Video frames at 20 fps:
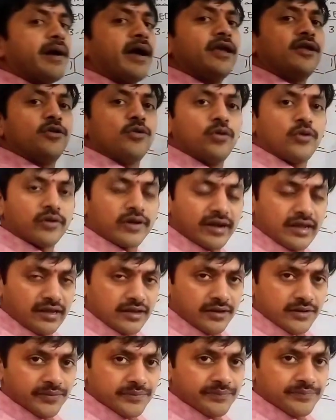pyrrole
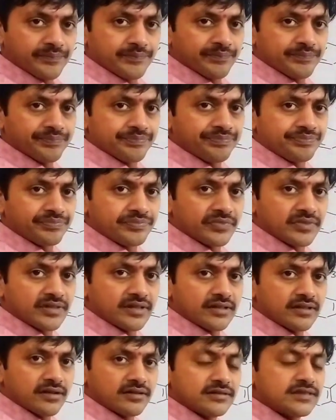ring.
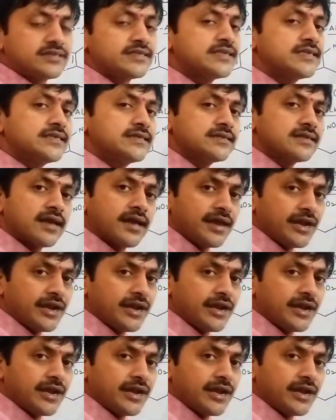This is